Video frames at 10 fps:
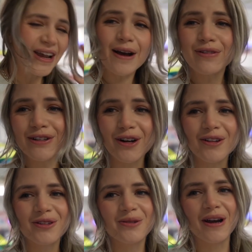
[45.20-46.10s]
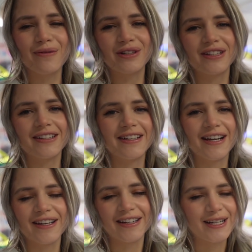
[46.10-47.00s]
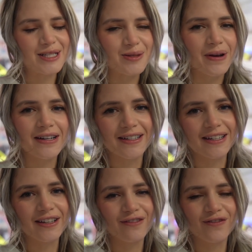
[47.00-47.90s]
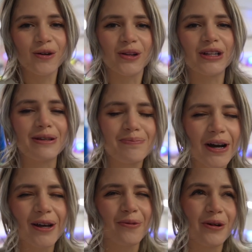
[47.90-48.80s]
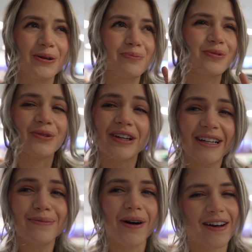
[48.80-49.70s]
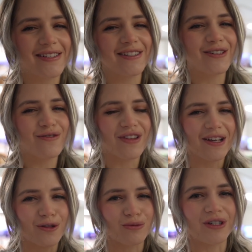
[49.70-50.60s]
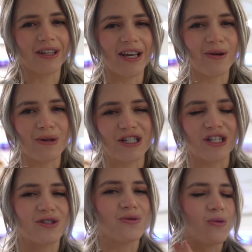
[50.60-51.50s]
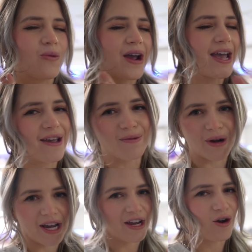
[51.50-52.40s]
haven't gone through everything yet and inspected it fully, but we're pretty positive that the relay was just way